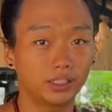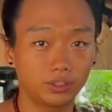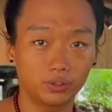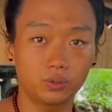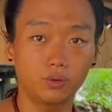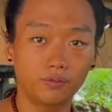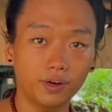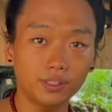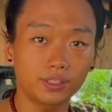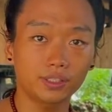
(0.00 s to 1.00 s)
should you do
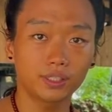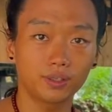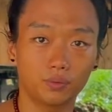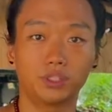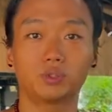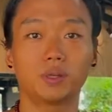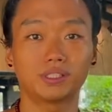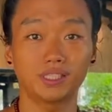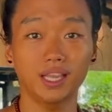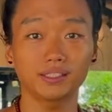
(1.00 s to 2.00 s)
first, which
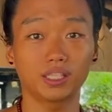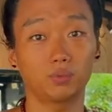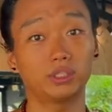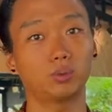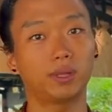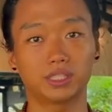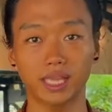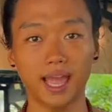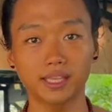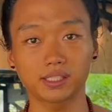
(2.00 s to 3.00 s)
ones next, and which ones
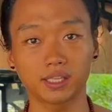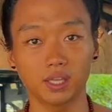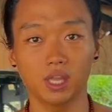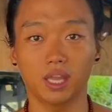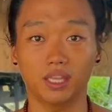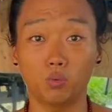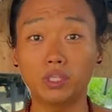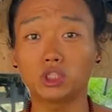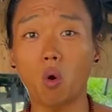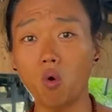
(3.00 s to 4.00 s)
last, in
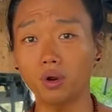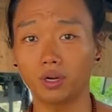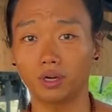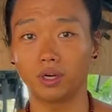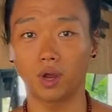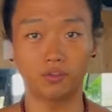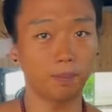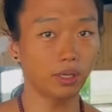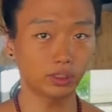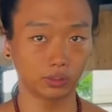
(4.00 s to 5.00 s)
which order of the muscle